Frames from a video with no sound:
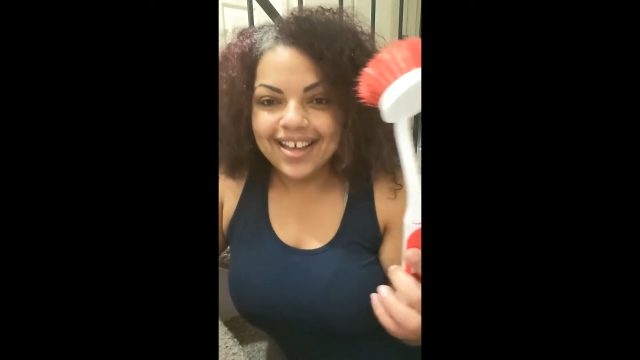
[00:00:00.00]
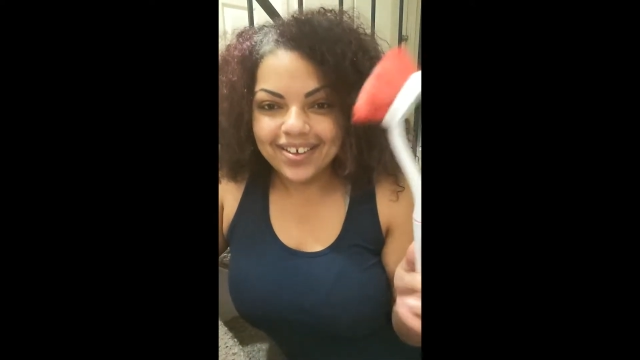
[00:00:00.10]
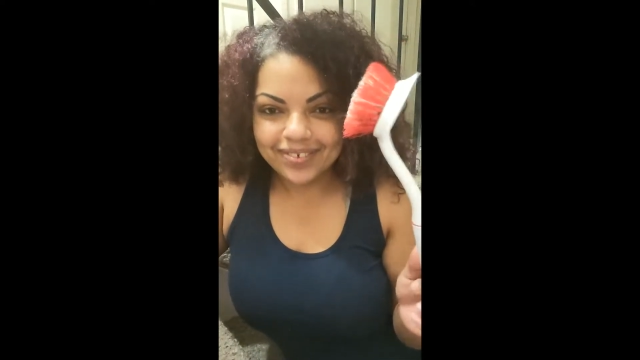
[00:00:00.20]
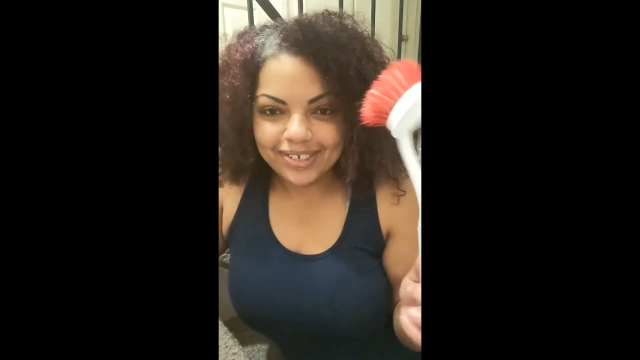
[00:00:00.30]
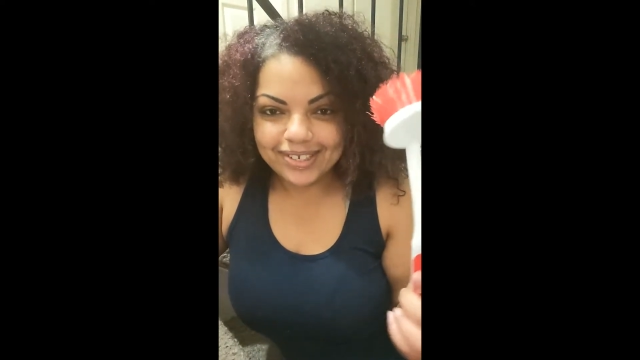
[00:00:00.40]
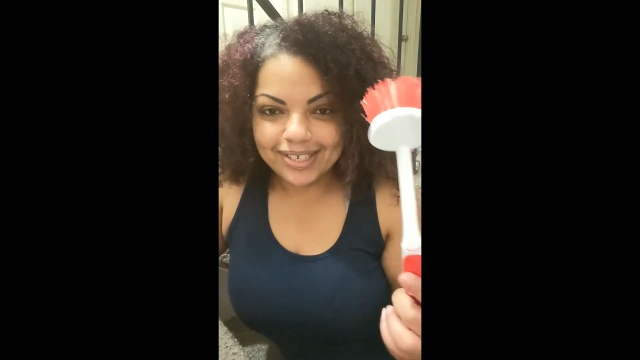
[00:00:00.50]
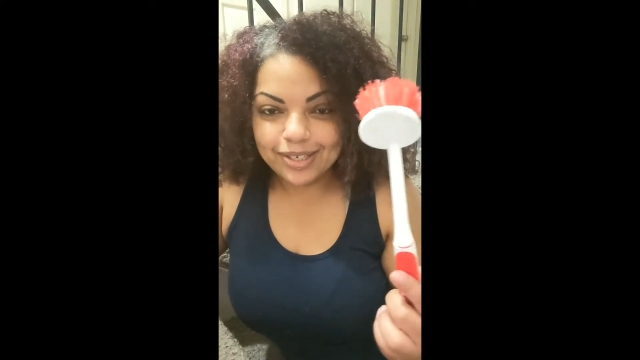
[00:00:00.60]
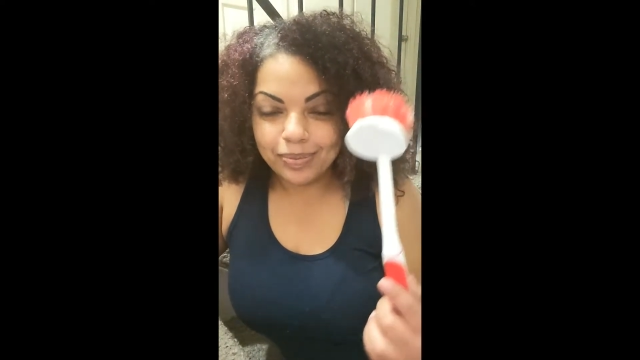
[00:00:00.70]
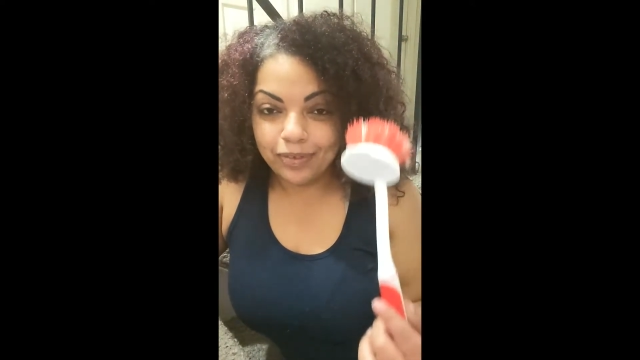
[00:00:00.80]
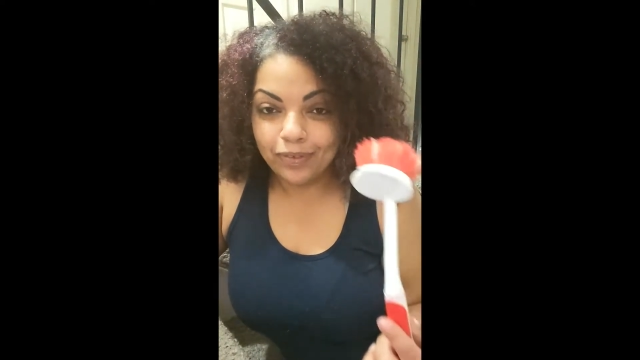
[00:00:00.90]
I've used this
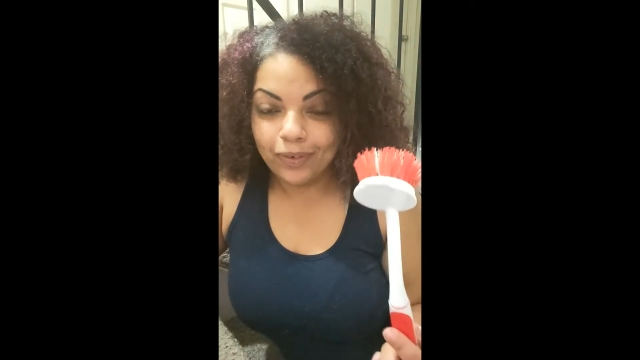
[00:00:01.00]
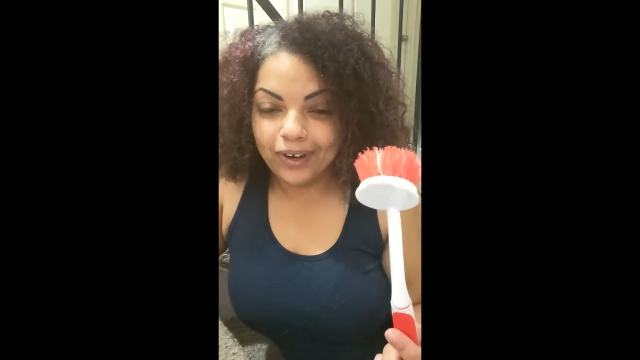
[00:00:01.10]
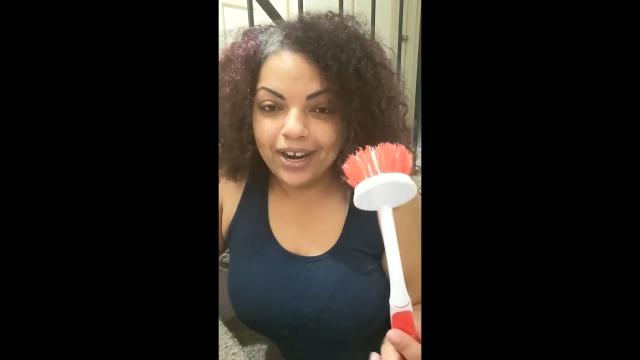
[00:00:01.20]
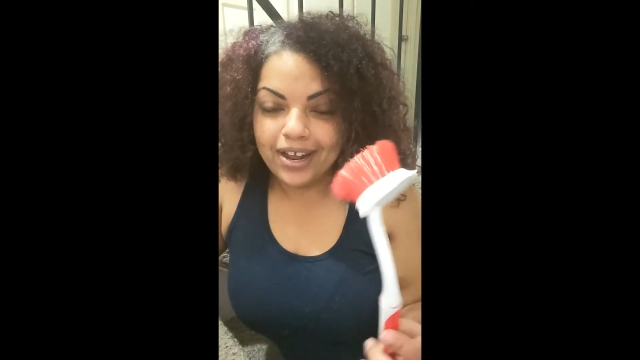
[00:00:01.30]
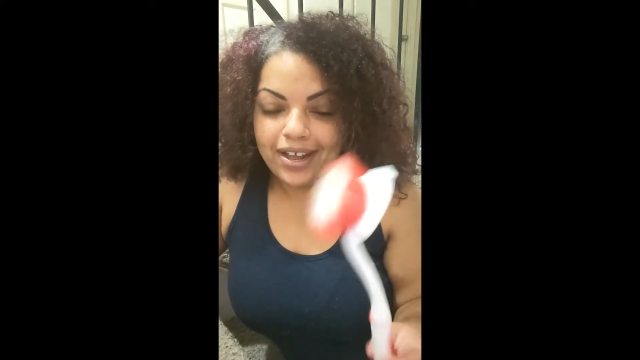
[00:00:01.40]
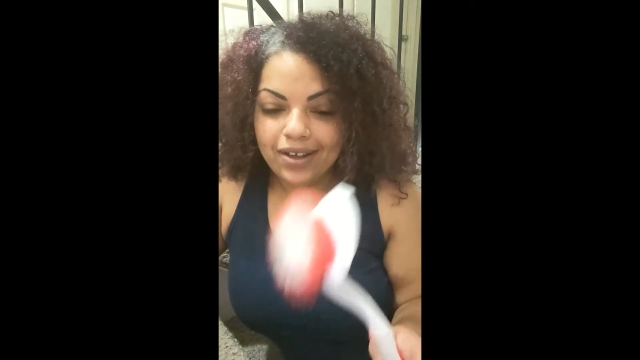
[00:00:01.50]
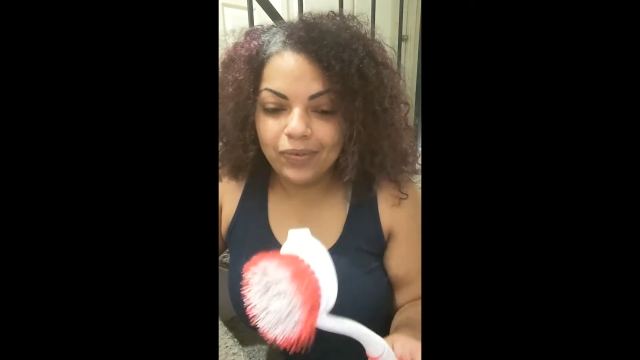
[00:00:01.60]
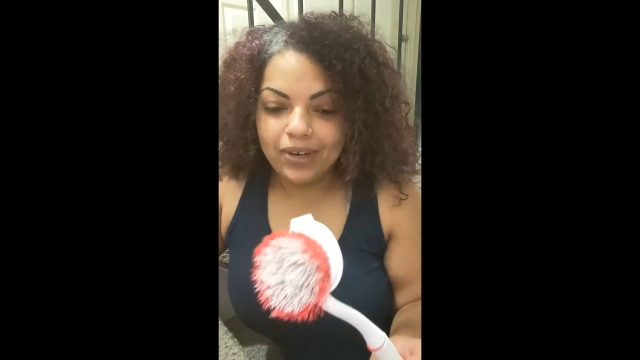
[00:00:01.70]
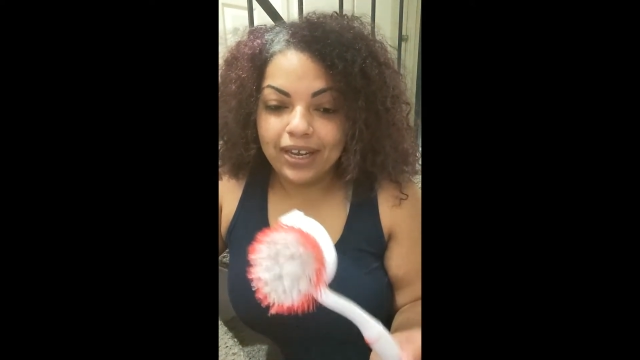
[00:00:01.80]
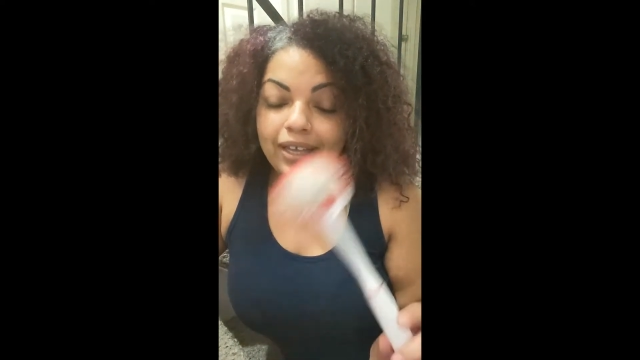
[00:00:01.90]
before
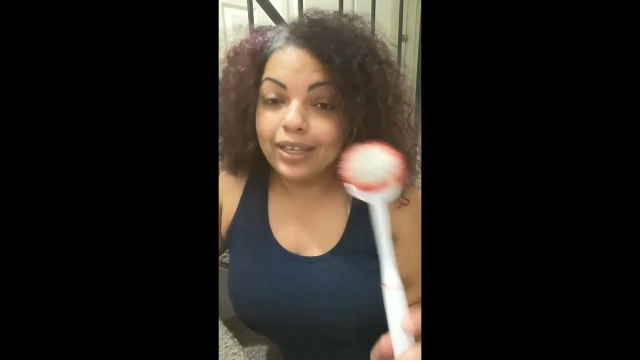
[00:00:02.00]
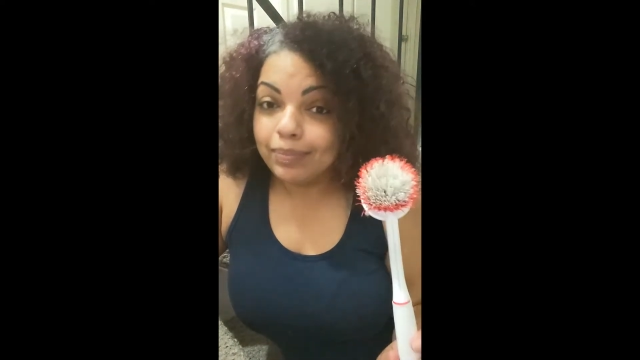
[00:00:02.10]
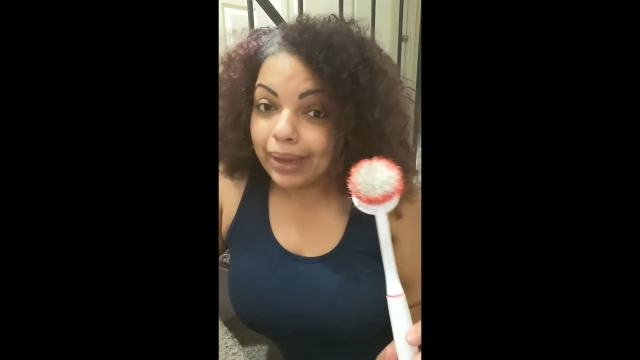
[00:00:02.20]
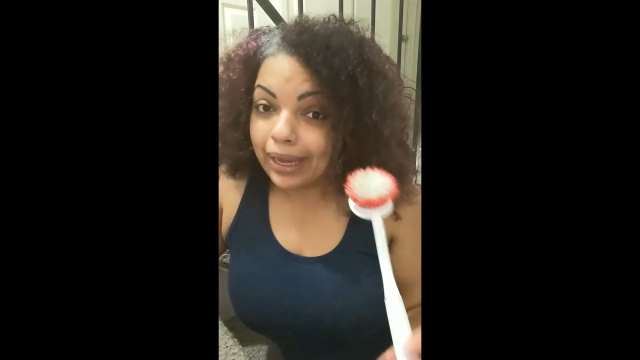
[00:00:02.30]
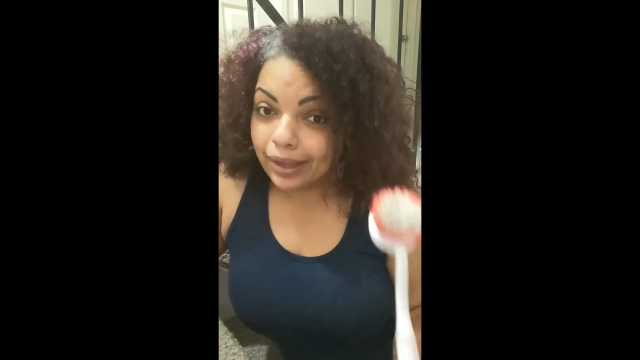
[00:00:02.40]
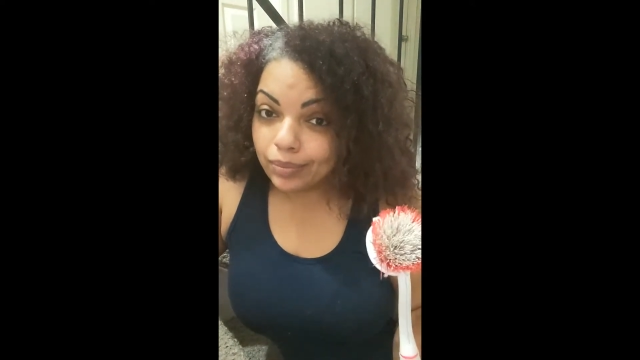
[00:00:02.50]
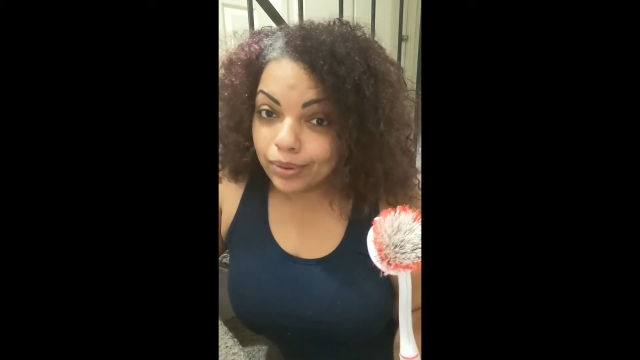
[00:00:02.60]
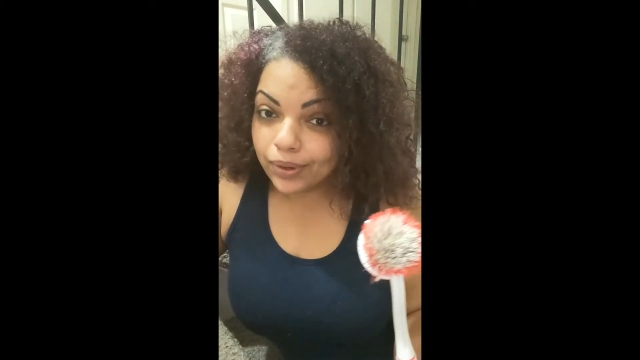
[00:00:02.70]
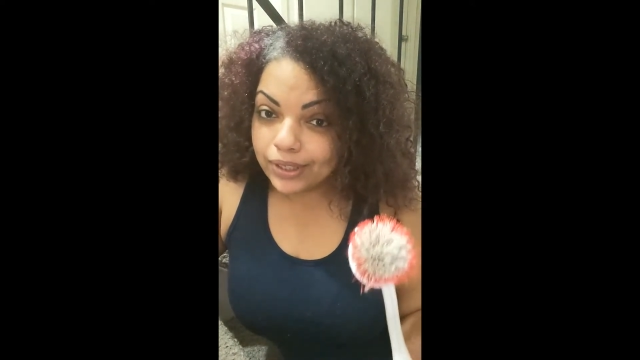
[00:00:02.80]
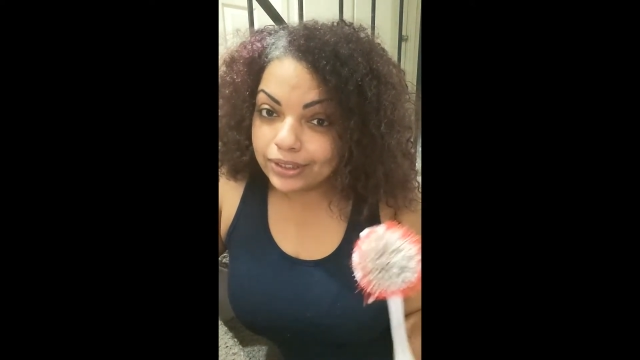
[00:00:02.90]
when I clean my headboard,